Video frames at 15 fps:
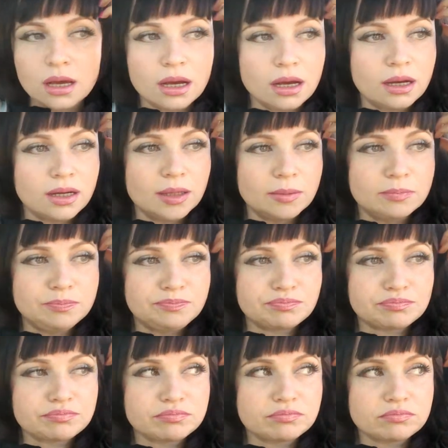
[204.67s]
Um,
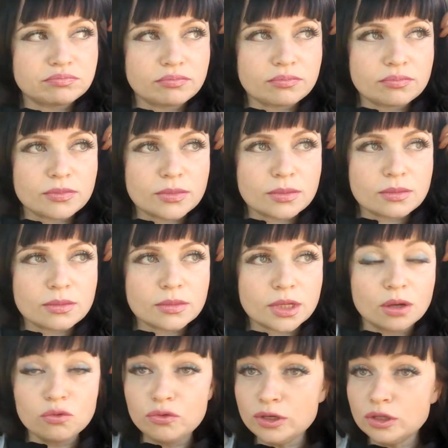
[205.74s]

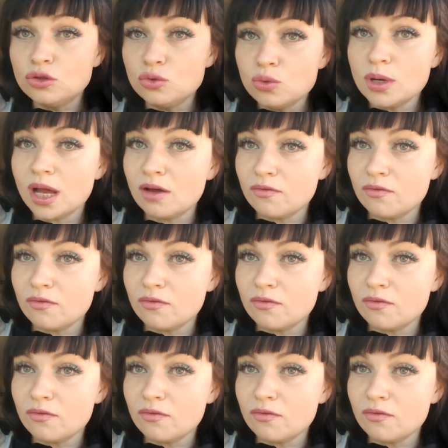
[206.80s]
we do